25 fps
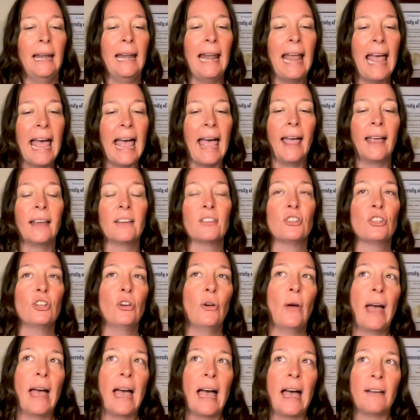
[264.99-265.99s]
Next,
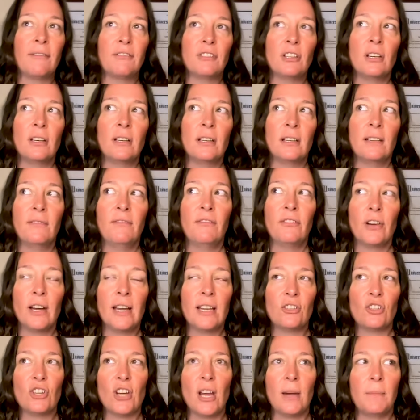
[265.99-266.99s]
you have to
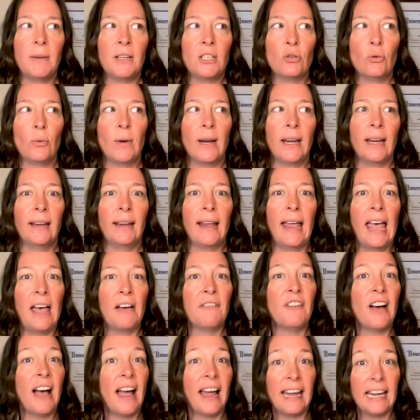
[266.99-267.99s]
differentiate between
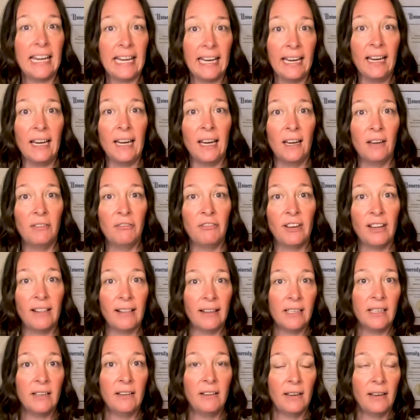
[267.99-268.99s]
FIE,
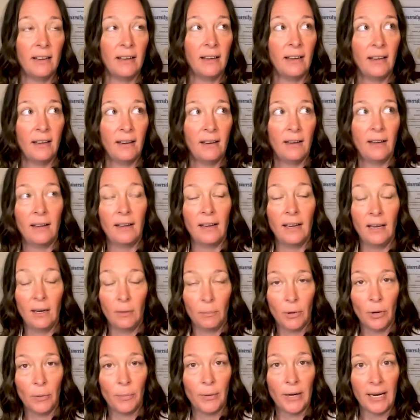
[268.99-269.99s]
feline
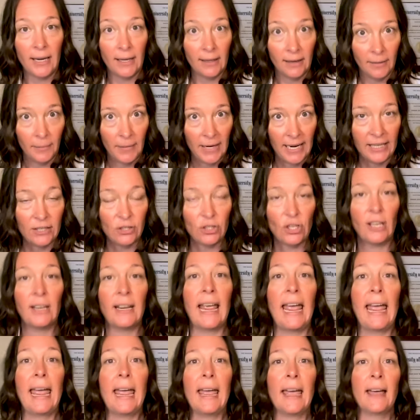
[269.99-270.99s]
inappropriate
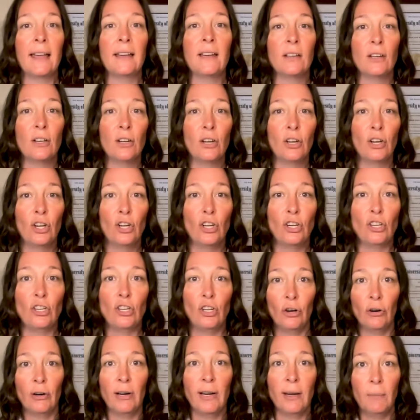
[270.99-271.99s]
elimination, and
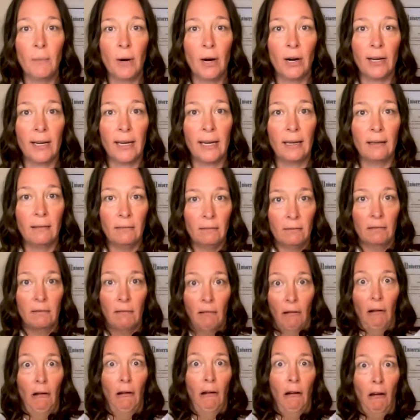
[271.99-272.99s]
urine marking.
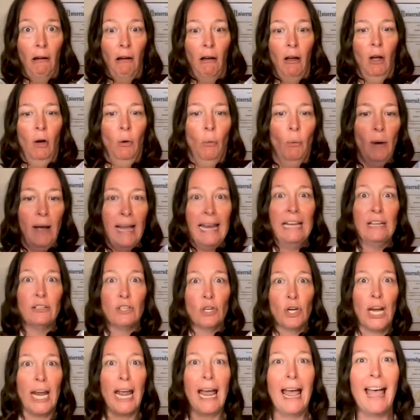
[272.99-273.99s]
What is
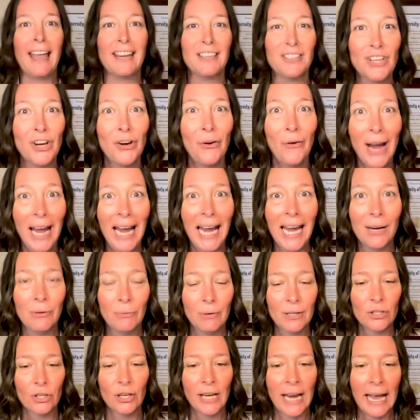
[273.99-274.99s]
your cat doing?
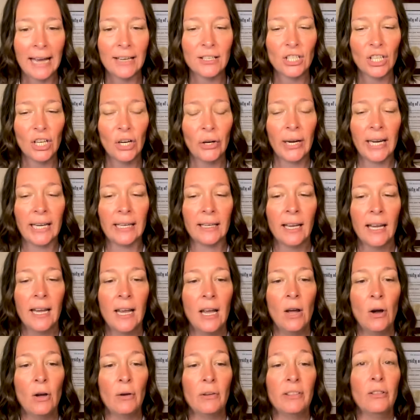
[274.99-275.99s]
What's your cat doing?
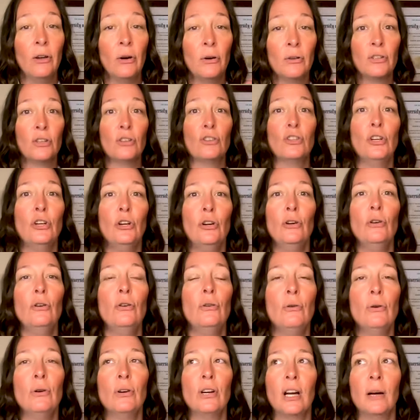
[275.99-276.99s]
Those are
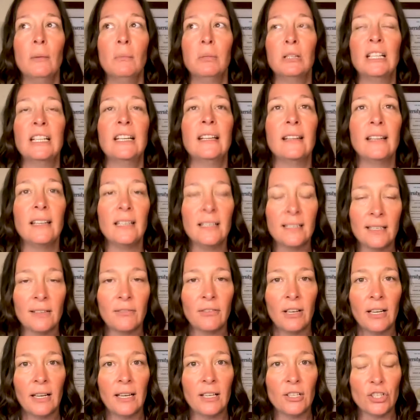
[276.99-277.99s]
two completely
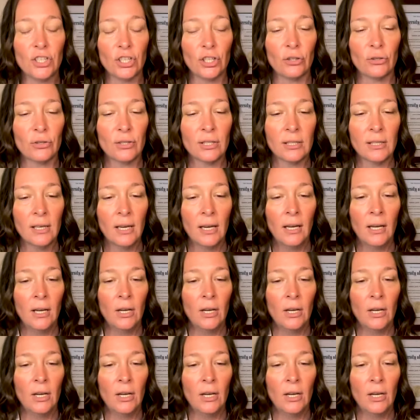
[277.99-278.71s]
different issues.